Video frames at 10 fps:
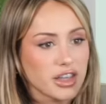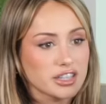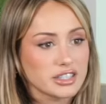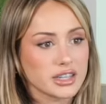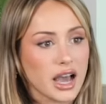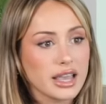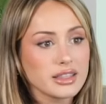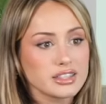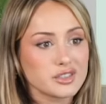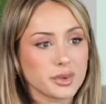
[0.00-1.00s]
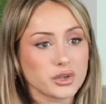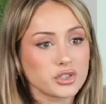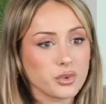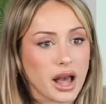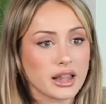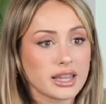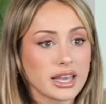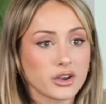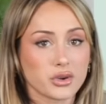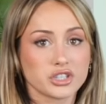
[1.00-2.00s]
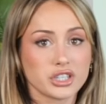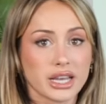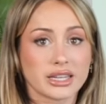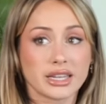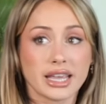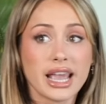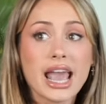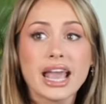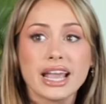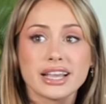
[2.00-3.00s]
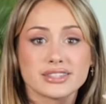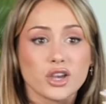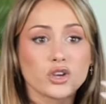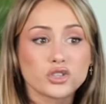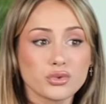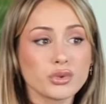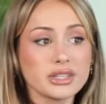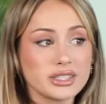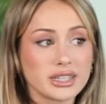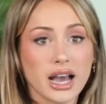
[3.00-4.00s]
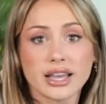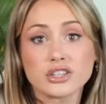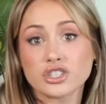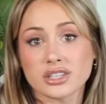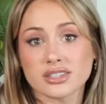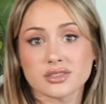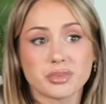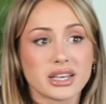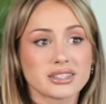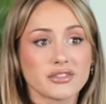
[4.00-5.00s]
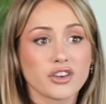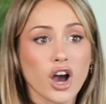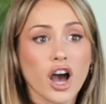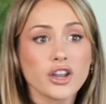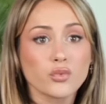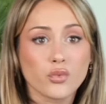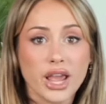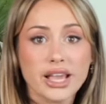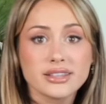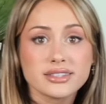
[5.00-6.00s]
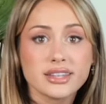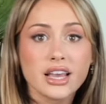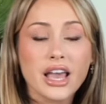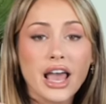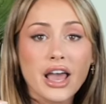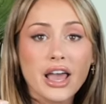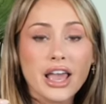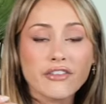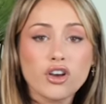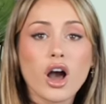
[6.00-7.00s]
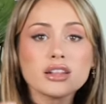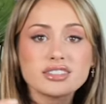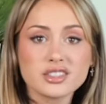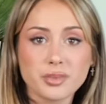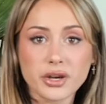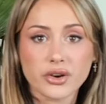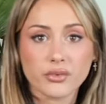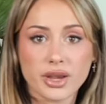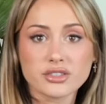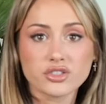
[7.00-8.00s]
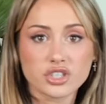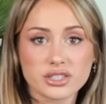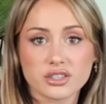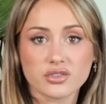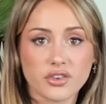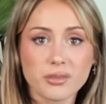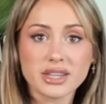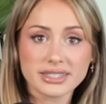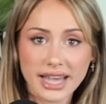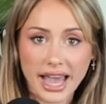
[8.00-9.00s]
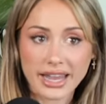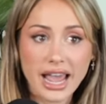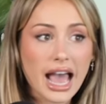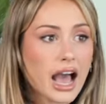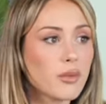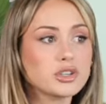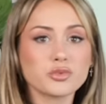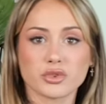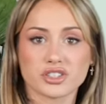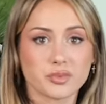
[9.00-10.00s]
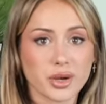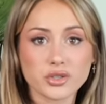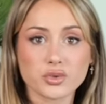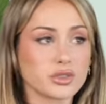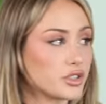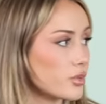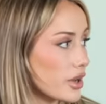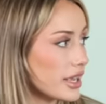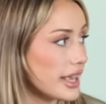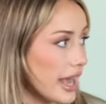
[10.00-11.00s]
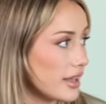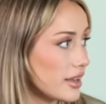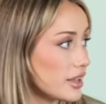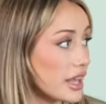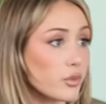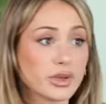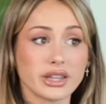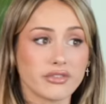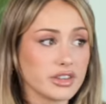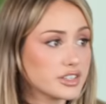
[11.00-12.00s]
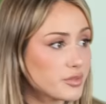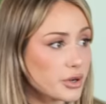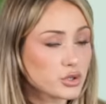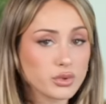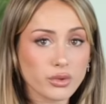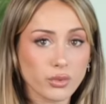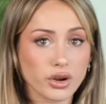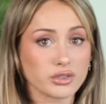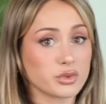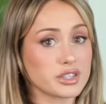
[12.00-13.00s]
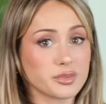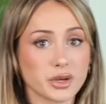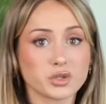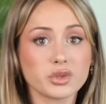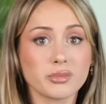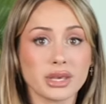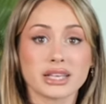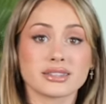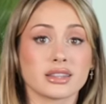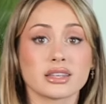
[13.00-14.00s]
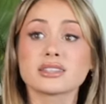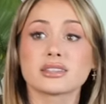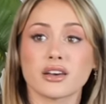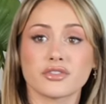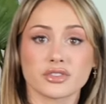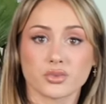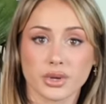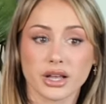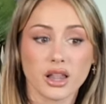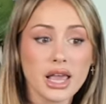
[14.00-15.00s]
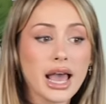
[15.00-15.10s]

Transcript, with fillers: that denying the spirituality in Christianity is truly denying Jesus because if God raised if God's spirit raised Jesus from the dead, how much more spiritual do you want to get? Like, we live in a spiritual world, we're spiritual beings, and this stuff is real.